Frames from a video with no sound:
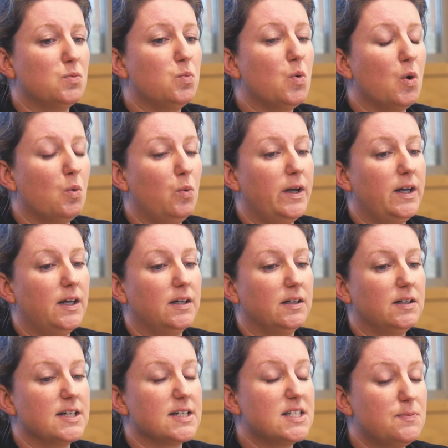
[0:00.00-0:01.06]
what we are
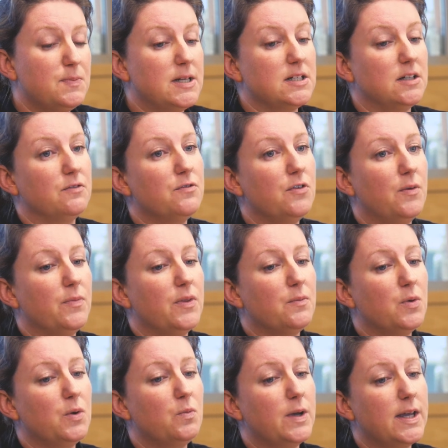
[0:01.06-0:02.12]
expecting from them
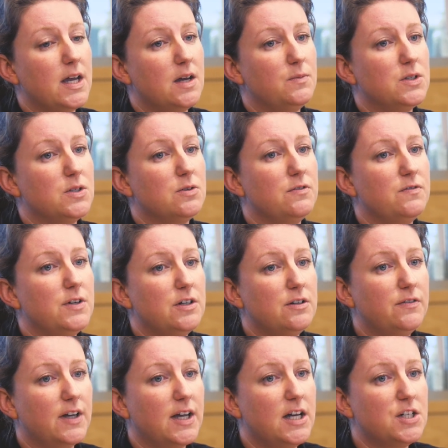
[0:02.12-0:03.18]
when we come and do a
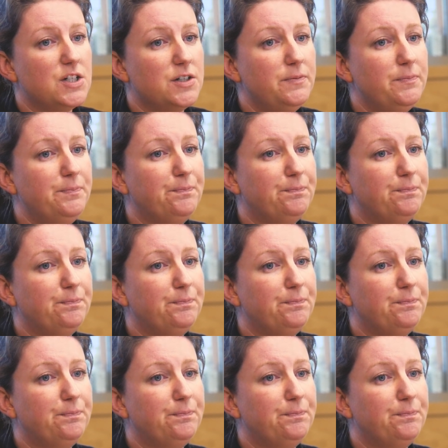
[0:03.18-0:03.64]
verification.